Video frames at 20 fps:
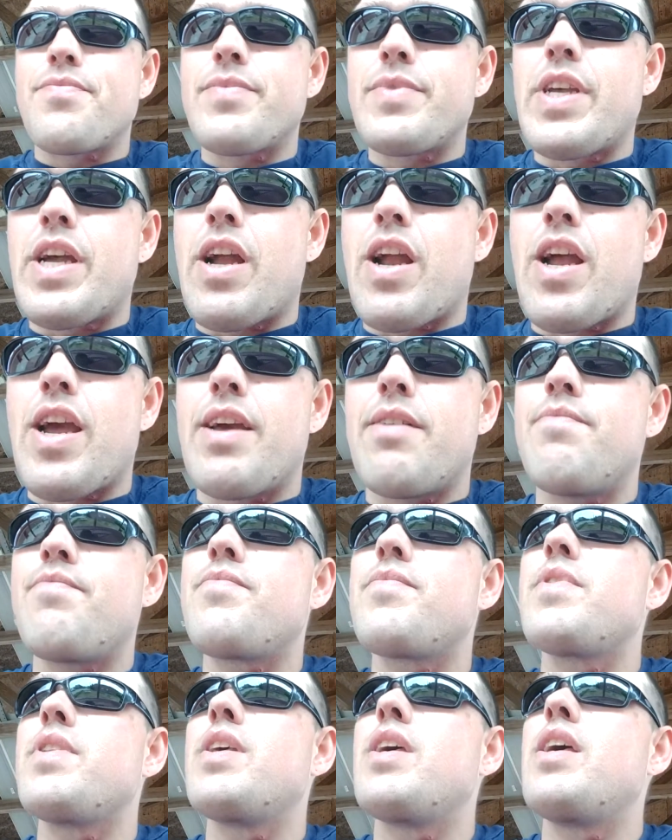Alright?
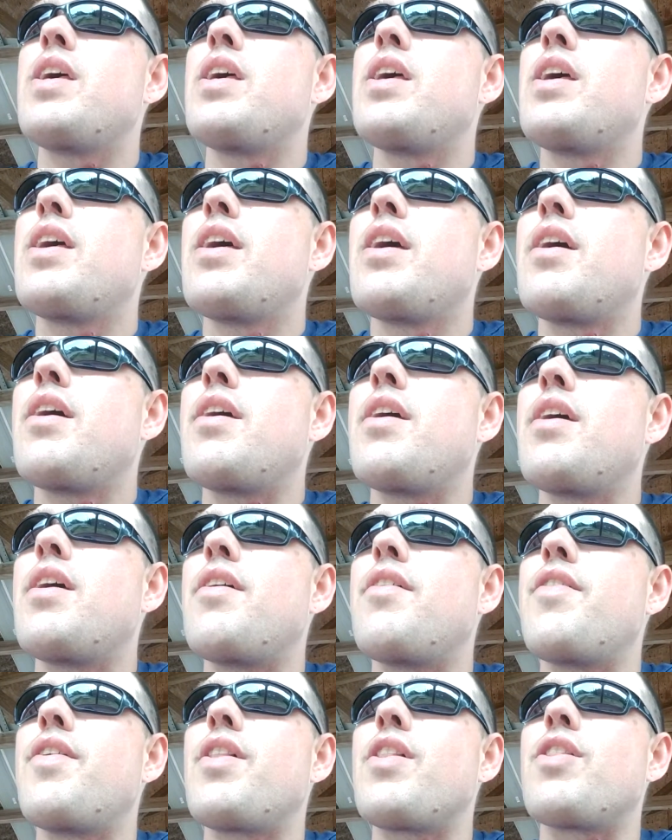
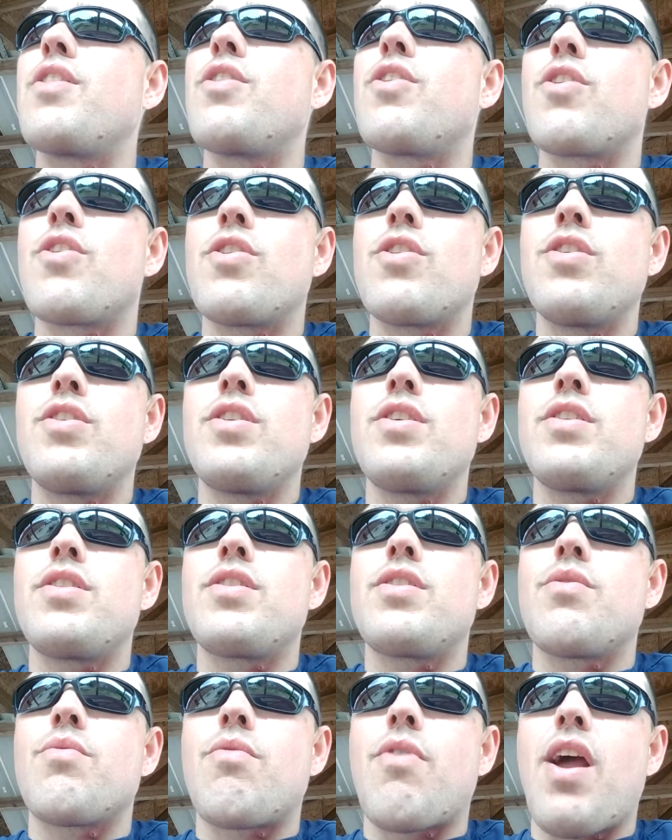Learn
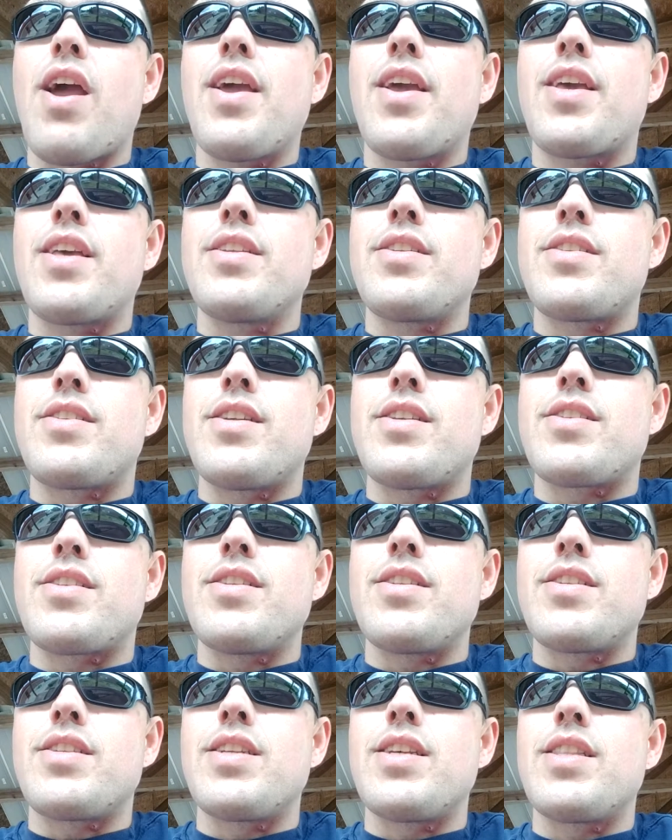the right
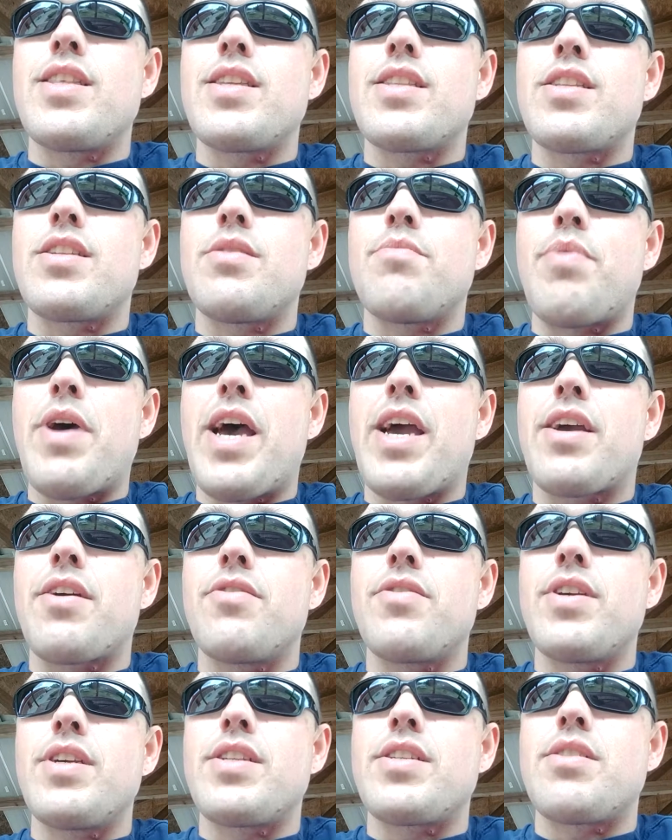consistency that the tobacco
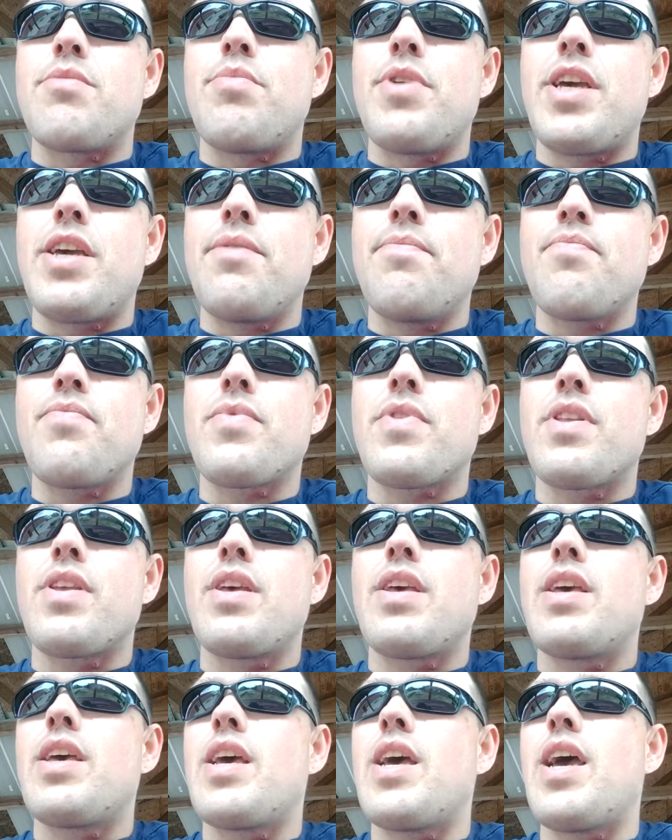needs to be,
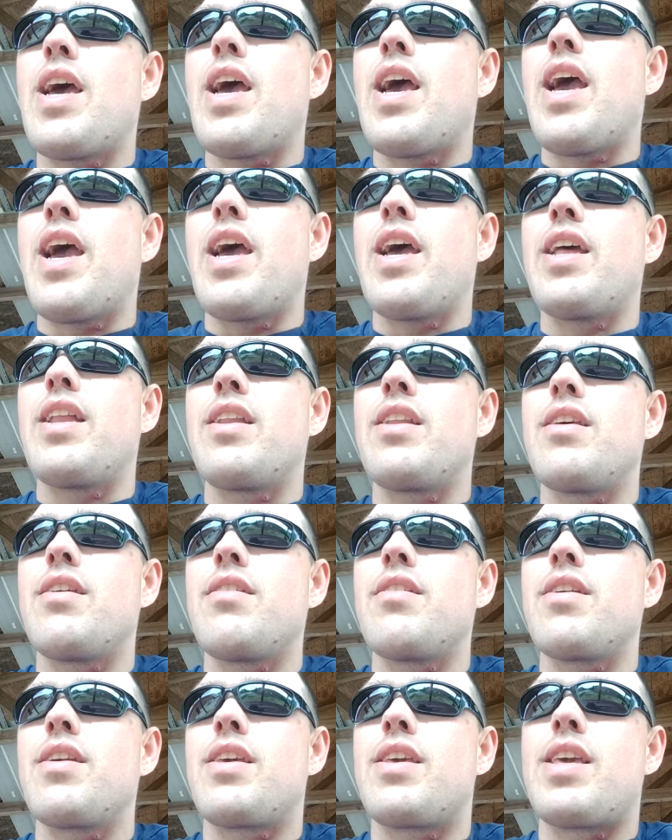and
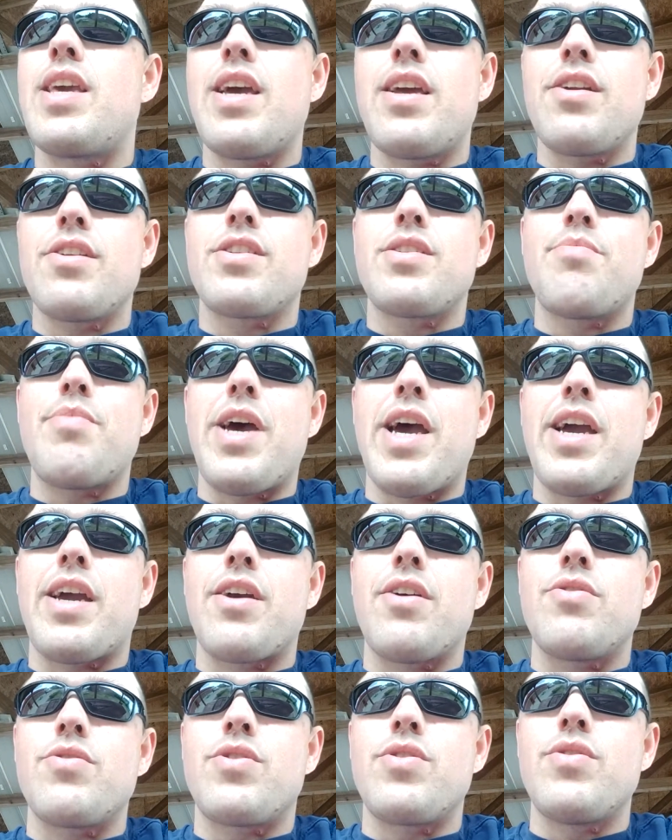get your
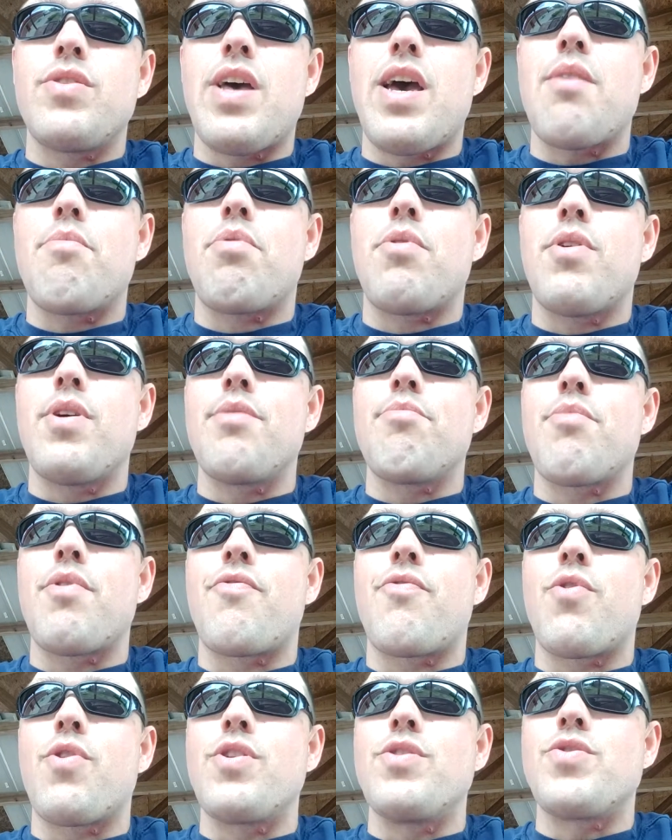tobacco to that point
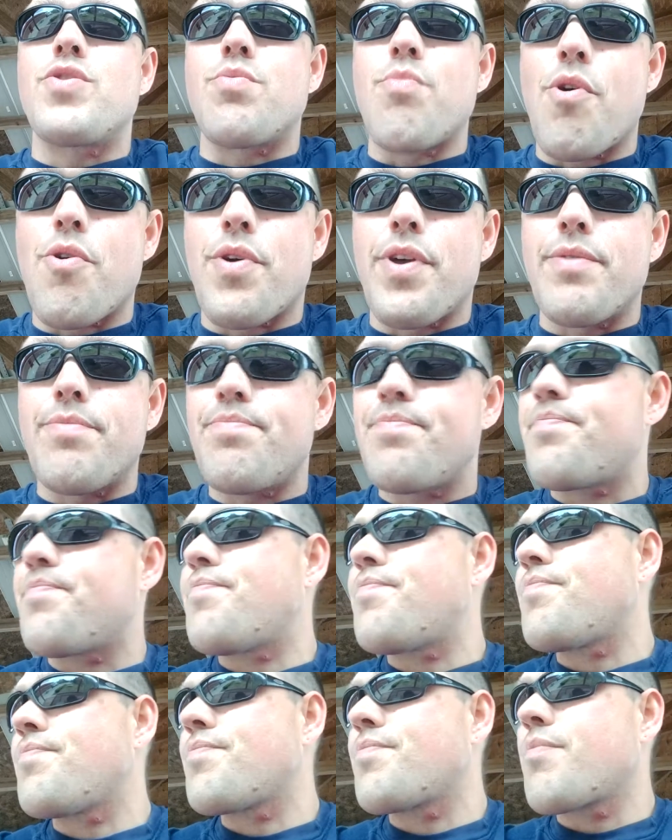before you smoke it.
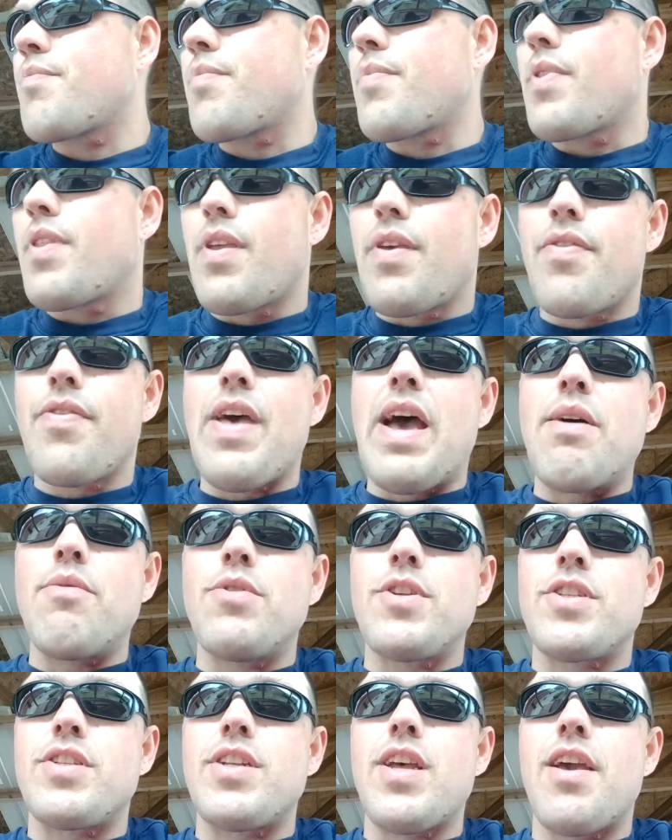That
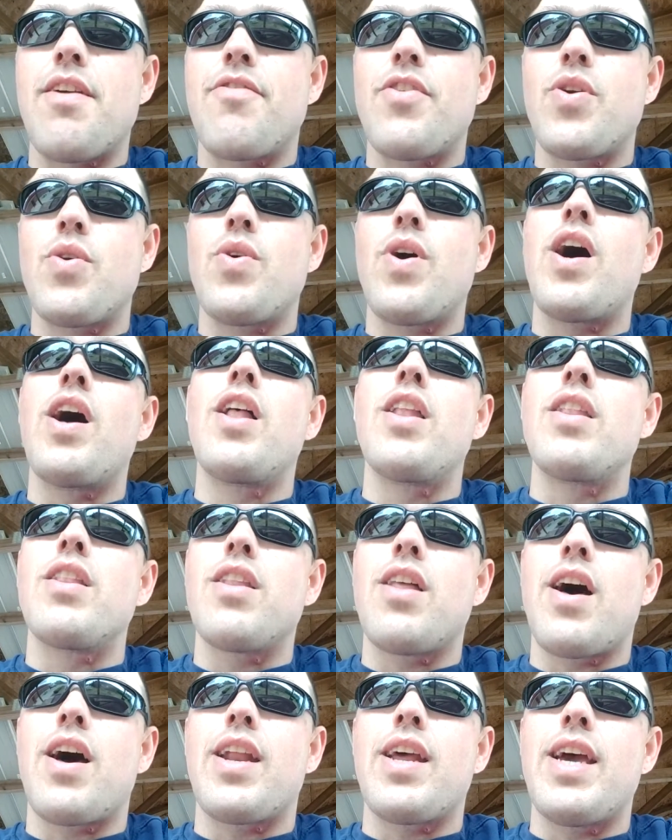will save you a
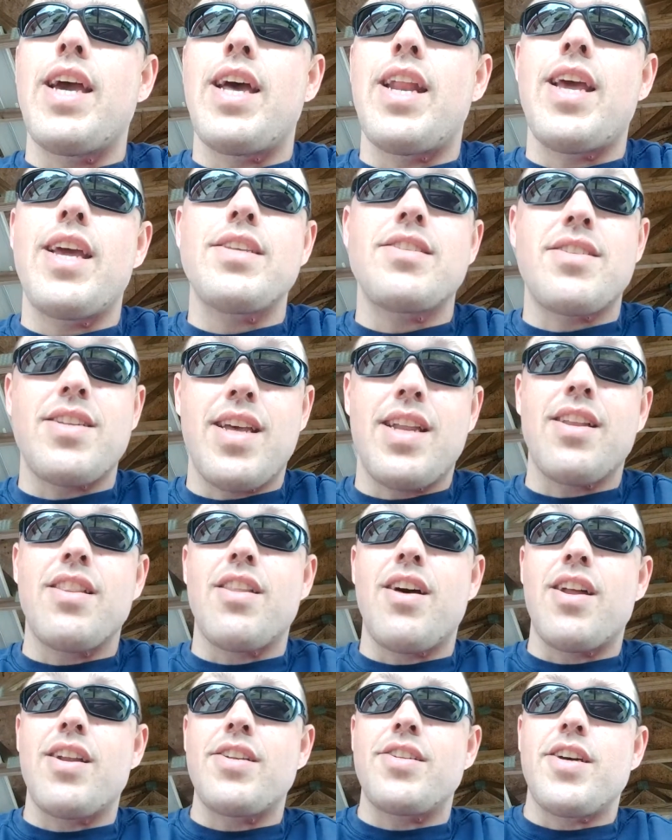lot of headaches and a
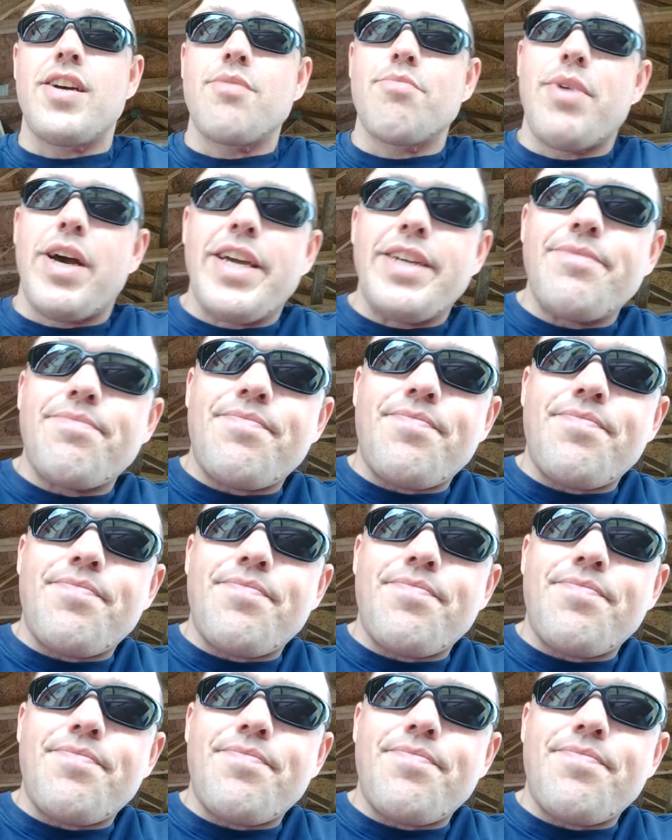lot of tongue bite.